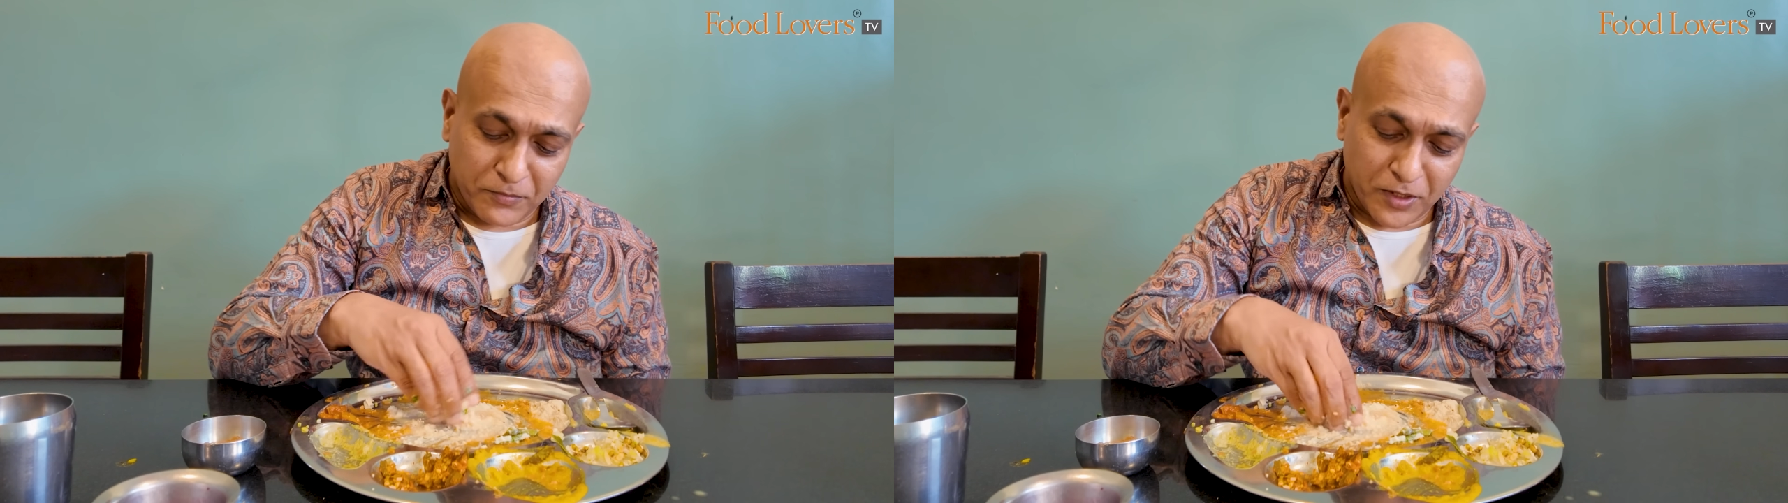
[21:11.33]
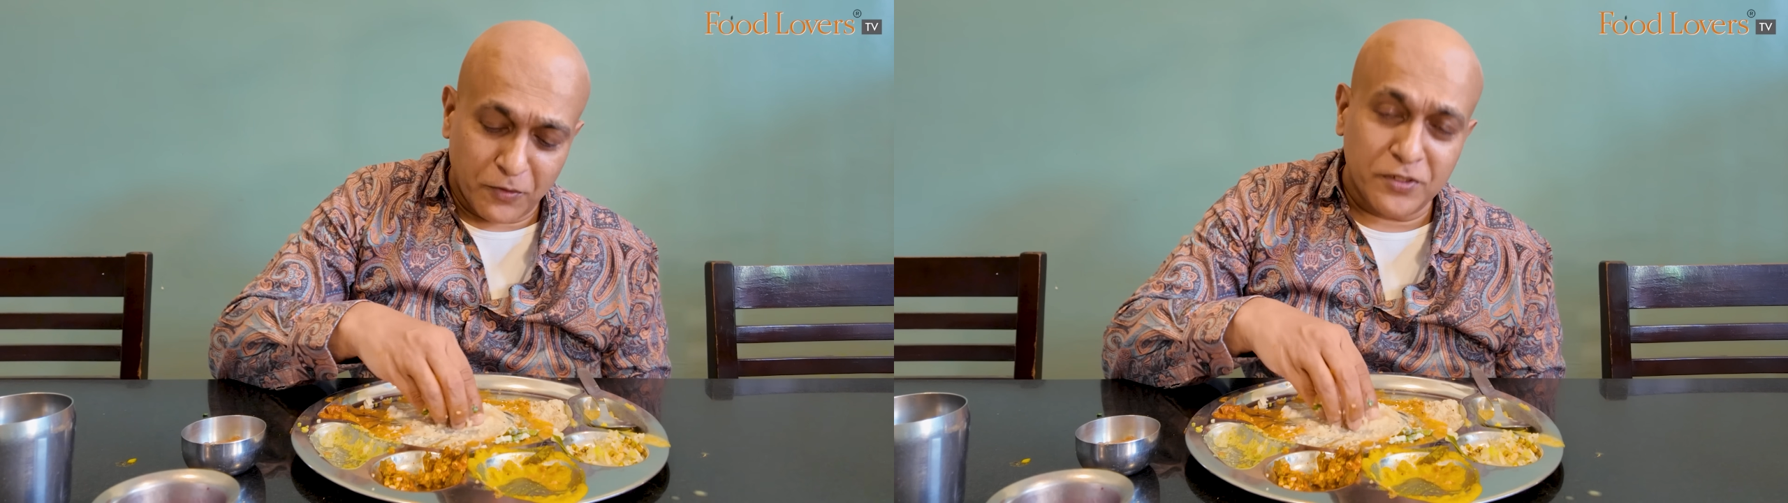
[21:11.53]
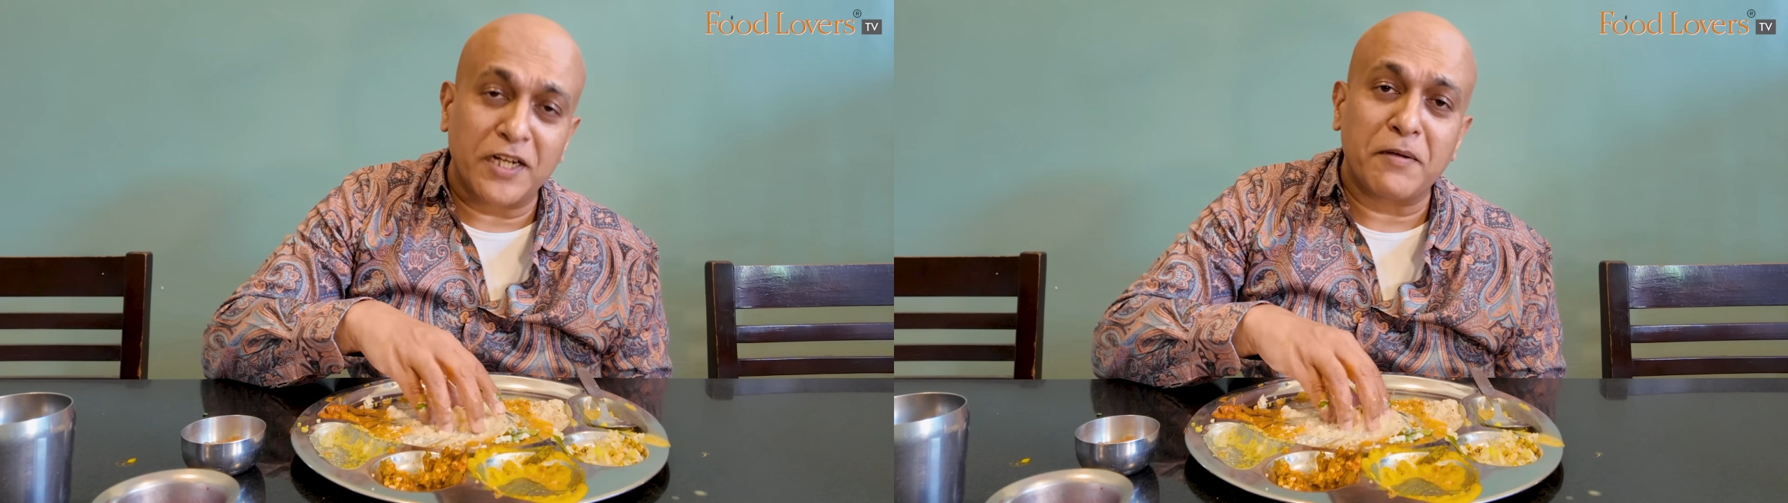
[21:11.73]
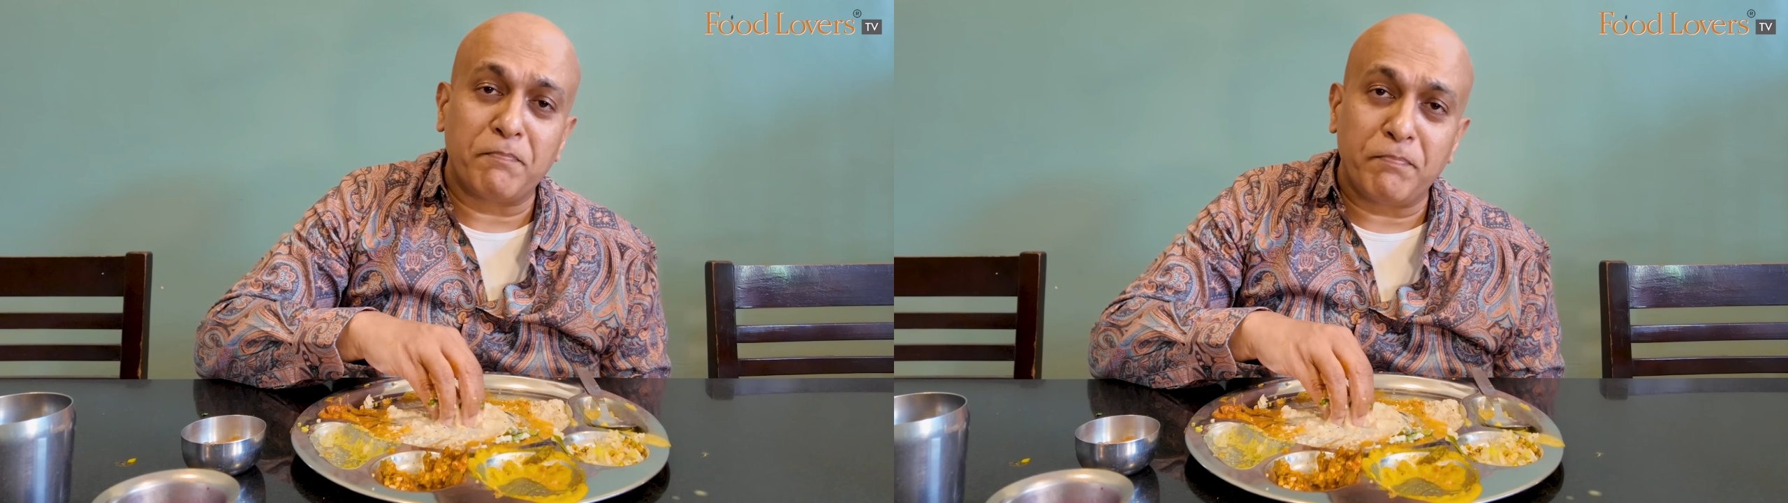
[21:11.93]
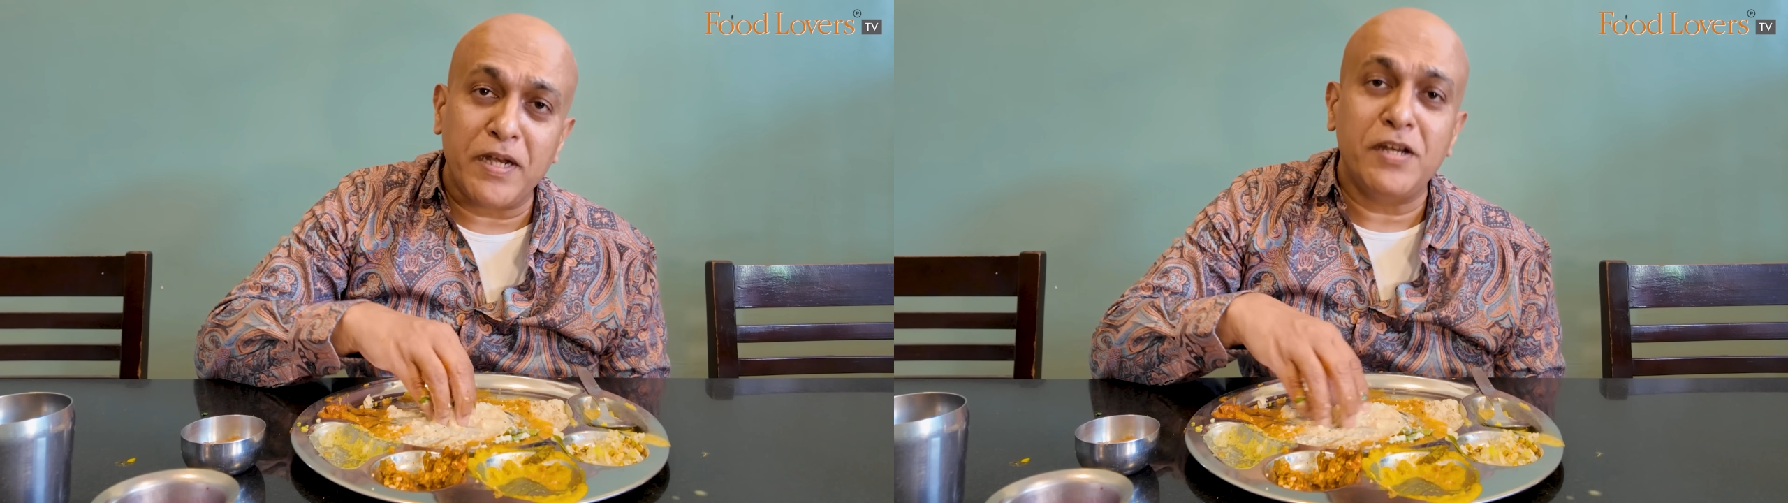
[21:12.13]
there was that
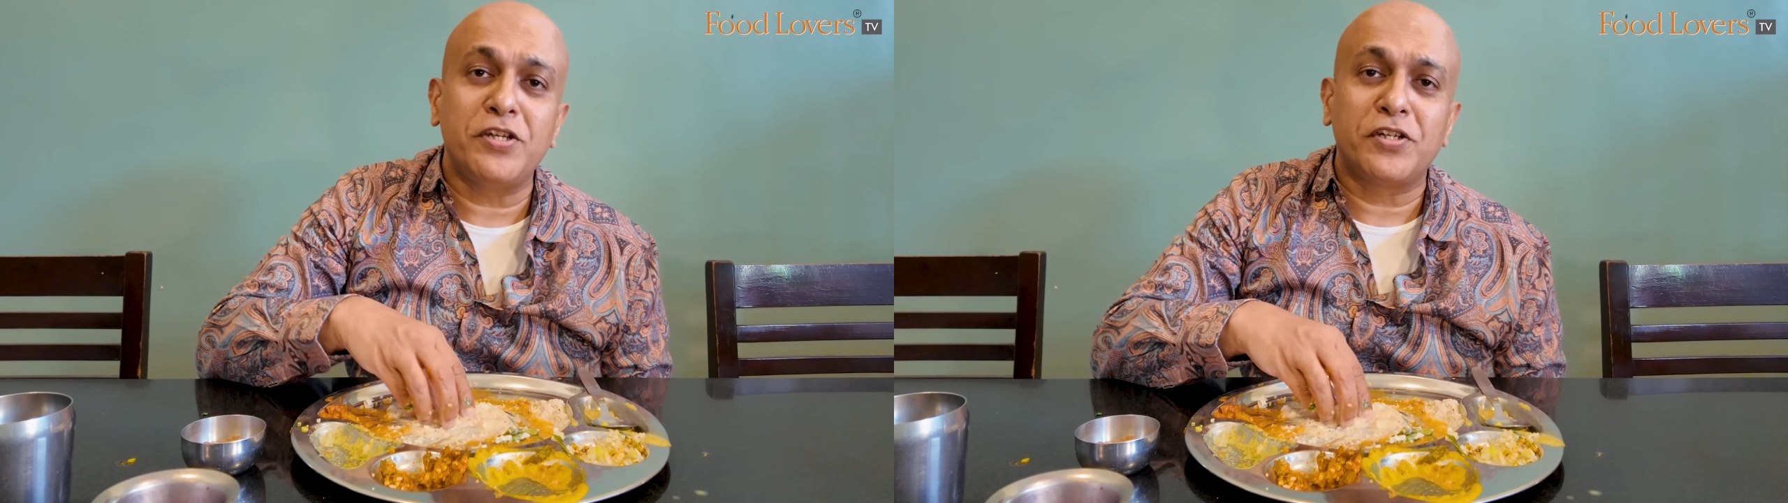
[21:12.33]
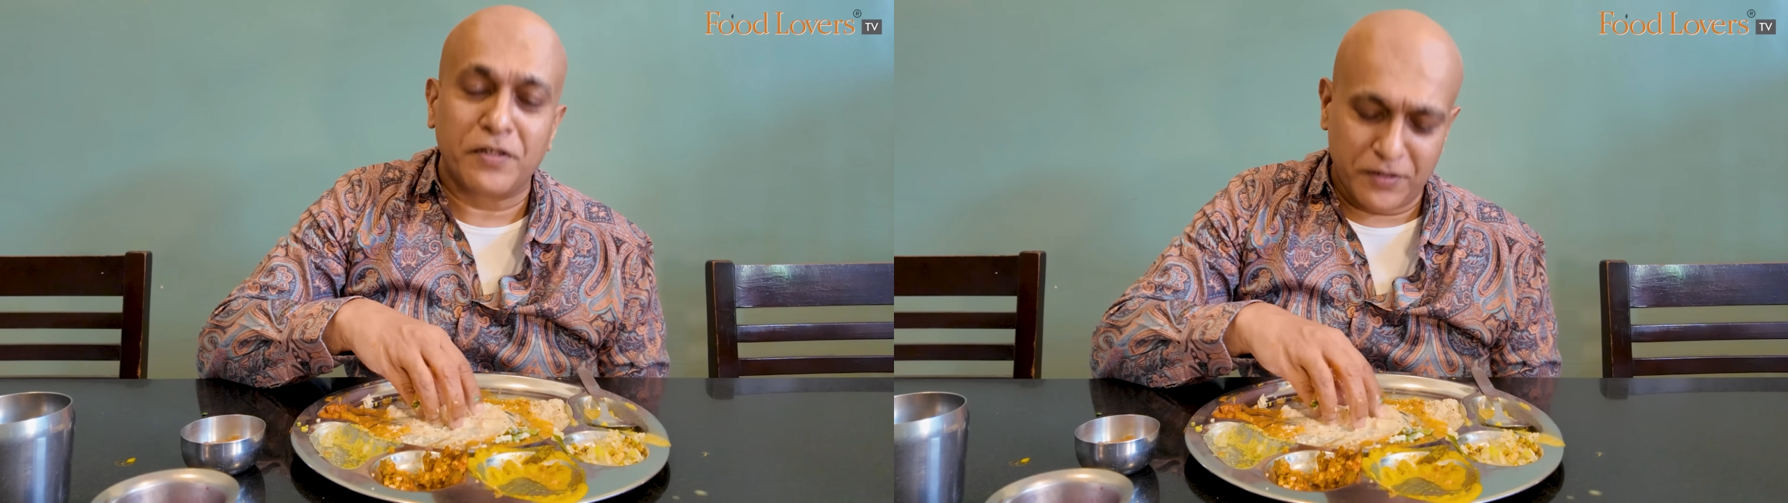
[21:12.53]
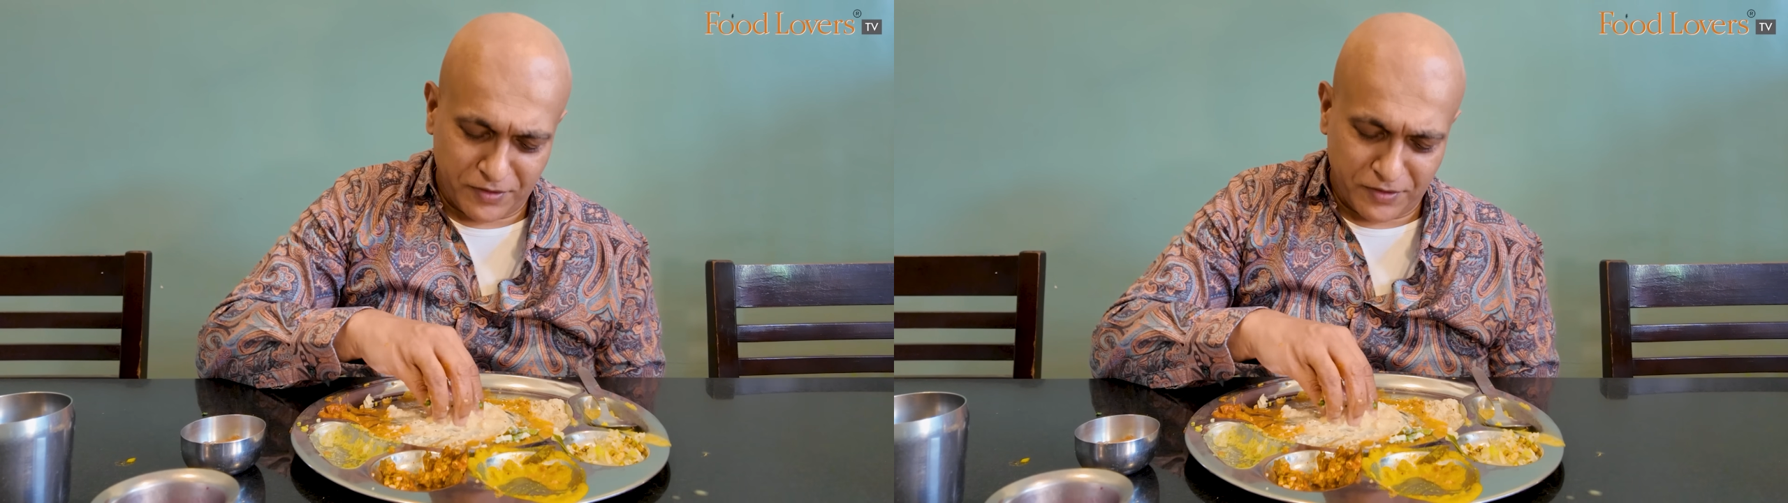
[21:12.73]
pinch,